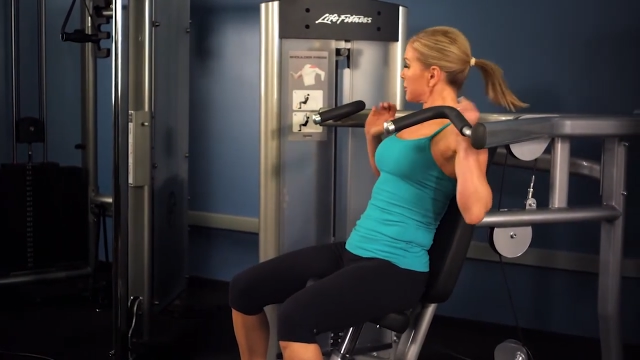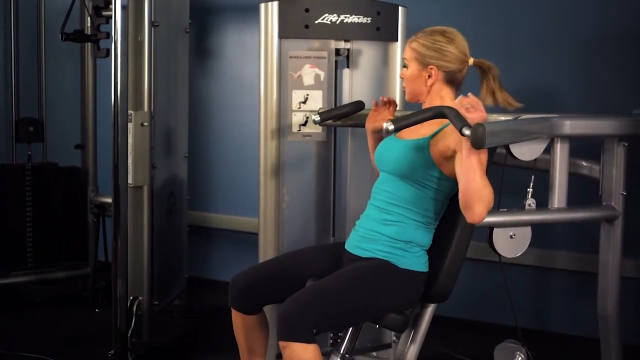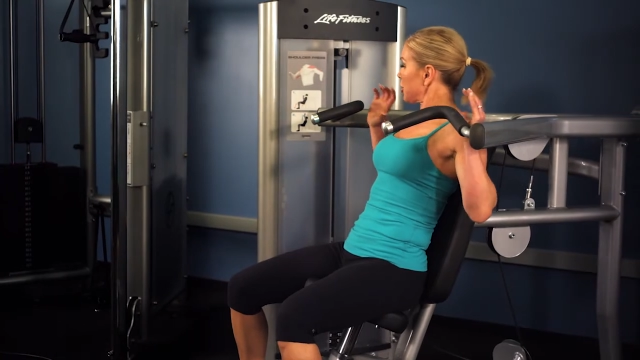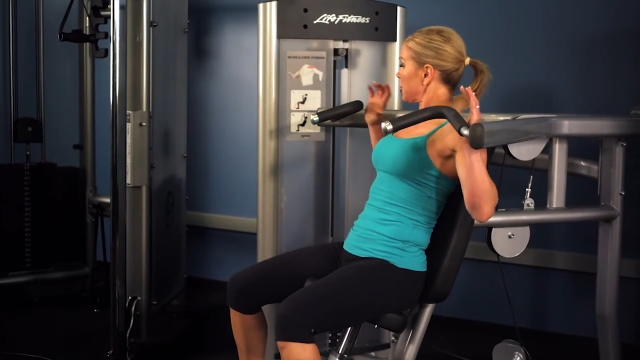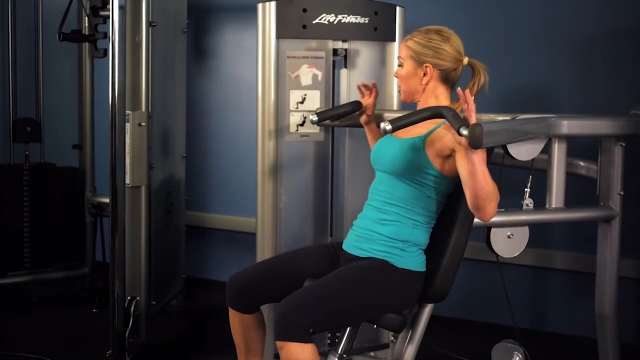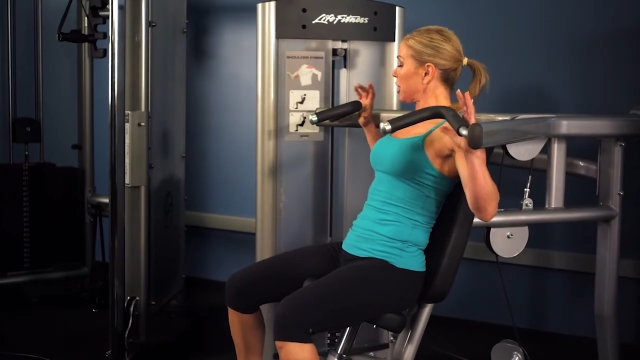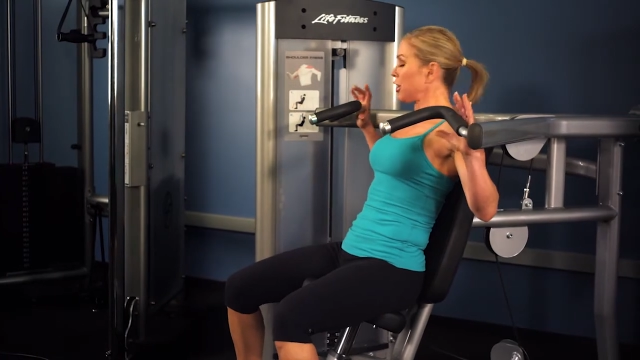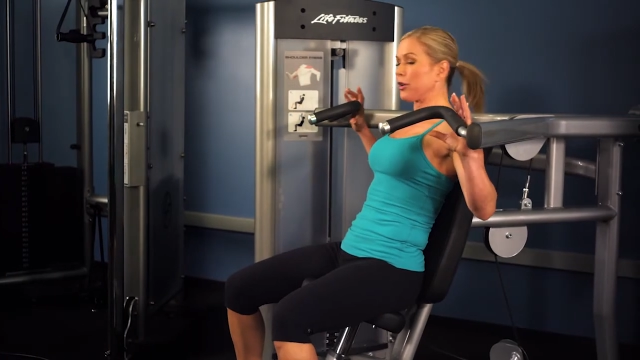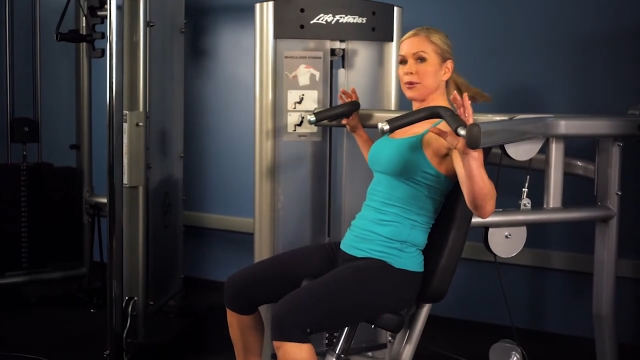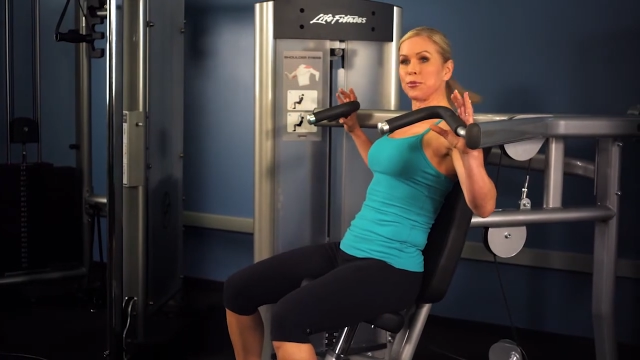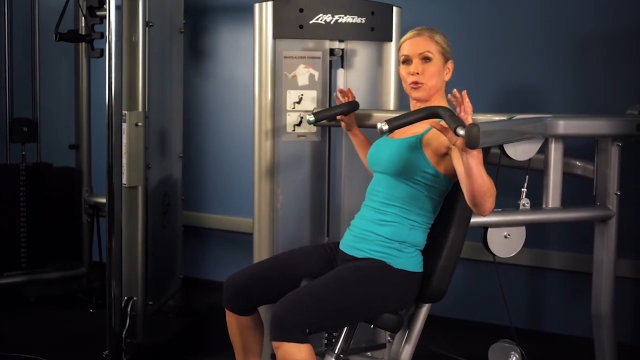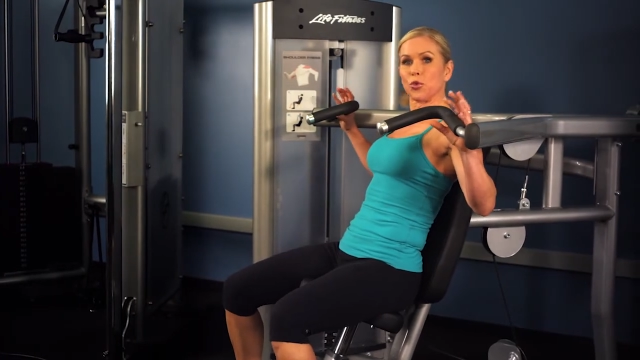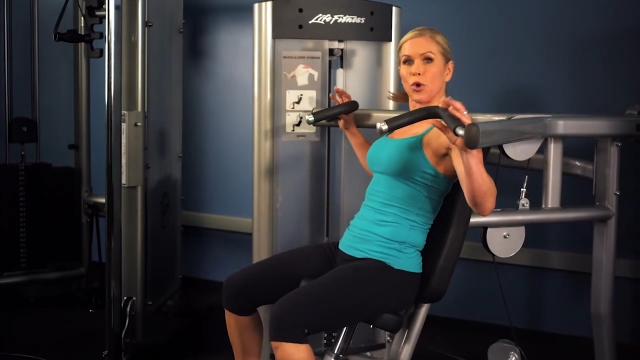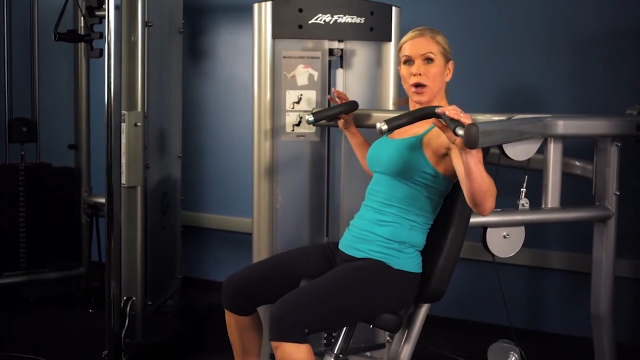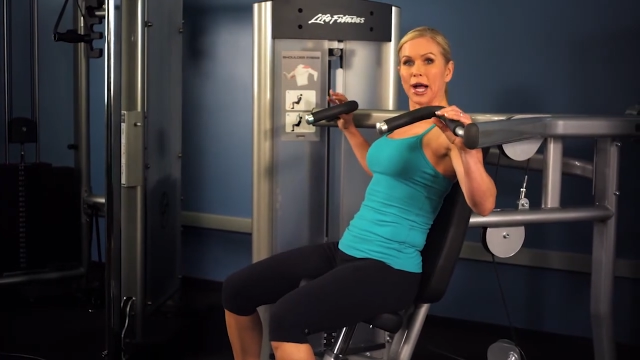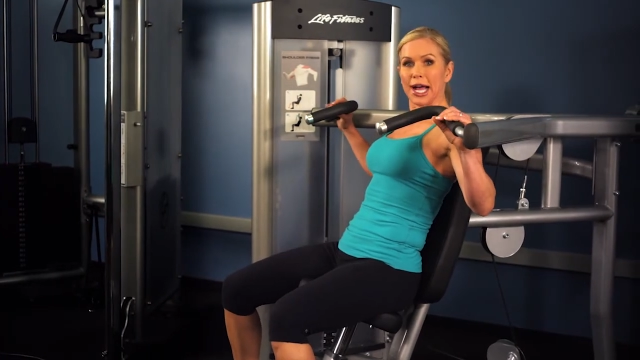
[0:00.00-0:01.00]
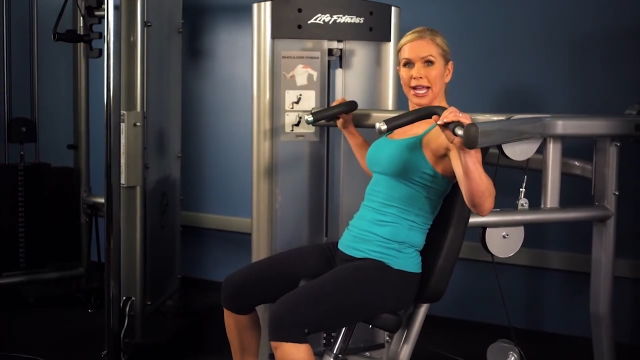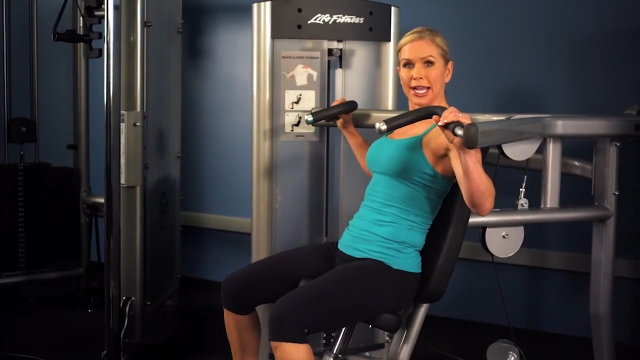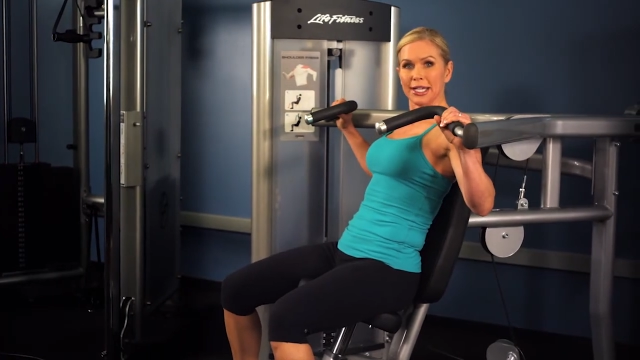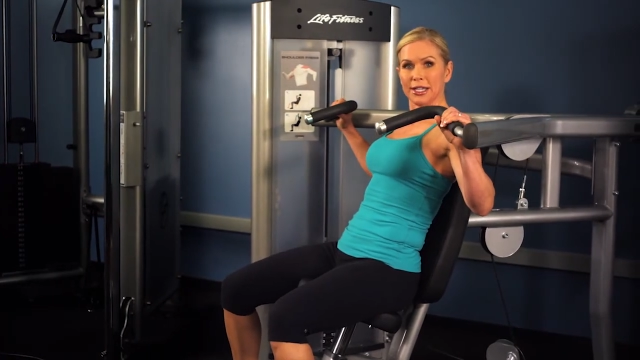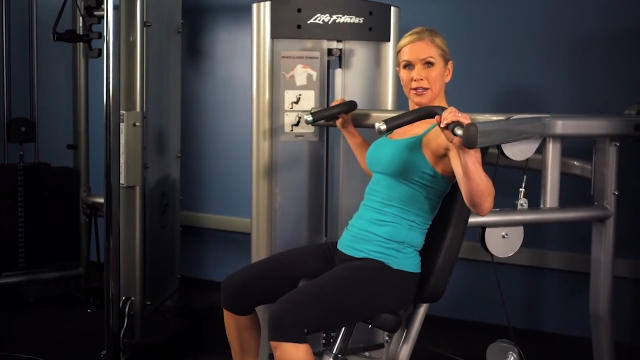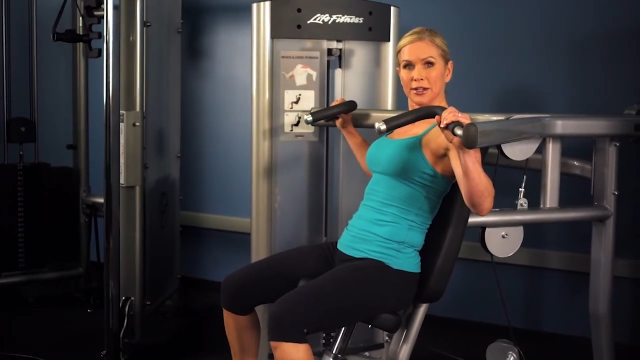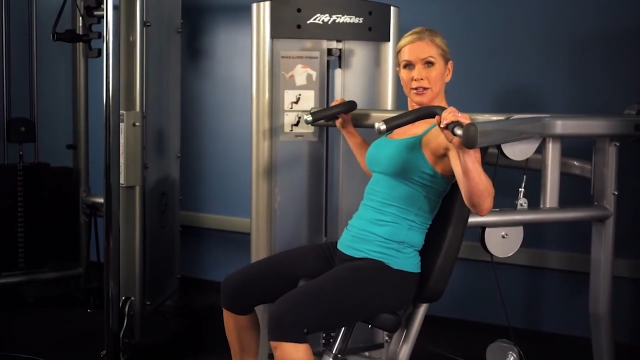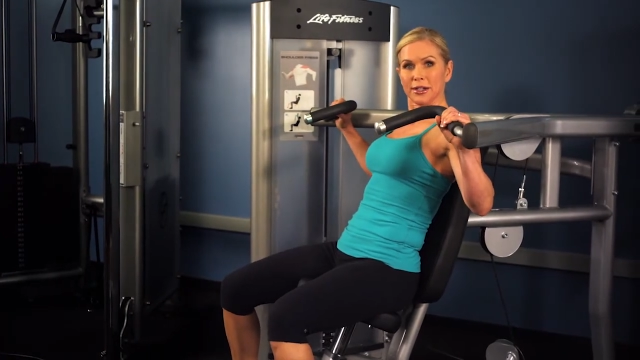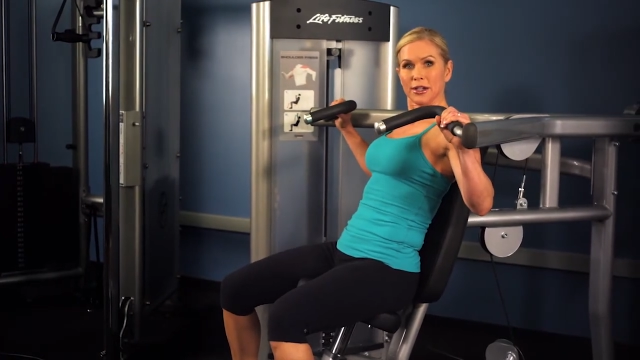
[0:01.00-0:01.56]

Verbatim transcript: So you can grip wide,